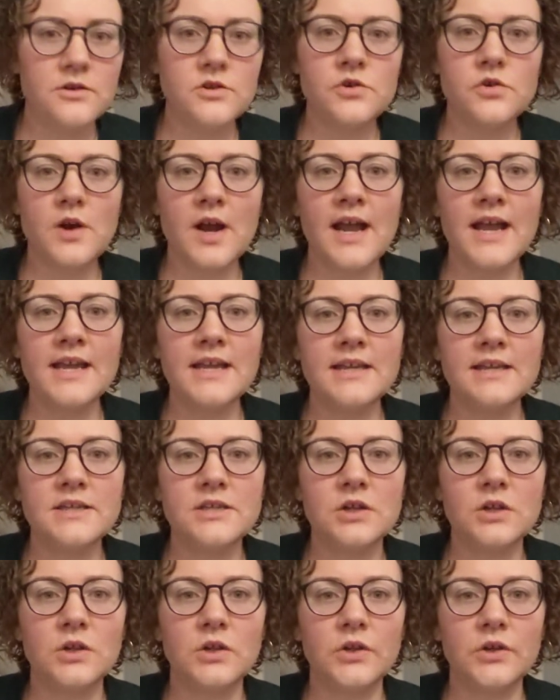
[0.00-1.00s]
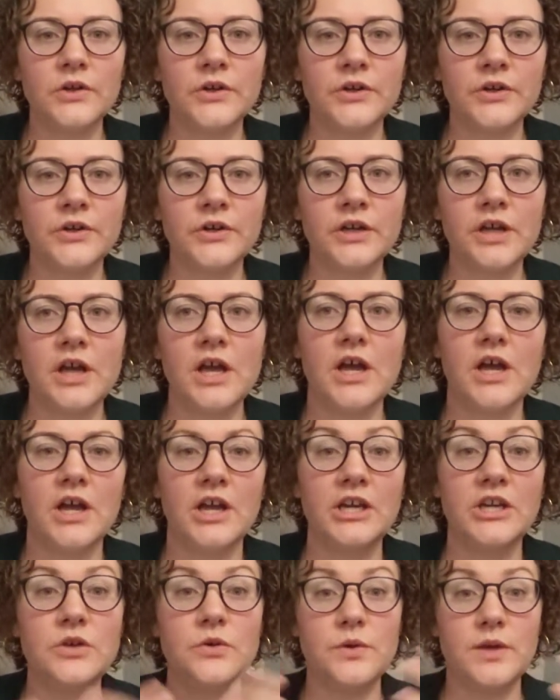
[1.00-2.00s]
trying to learn
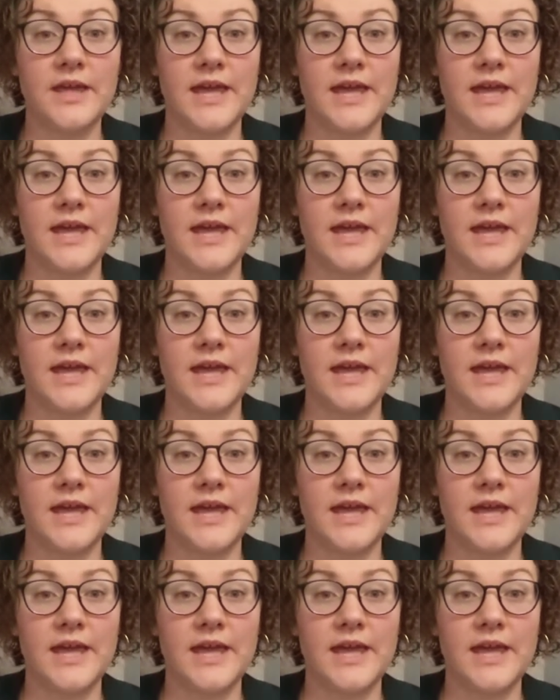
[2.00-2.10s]
a new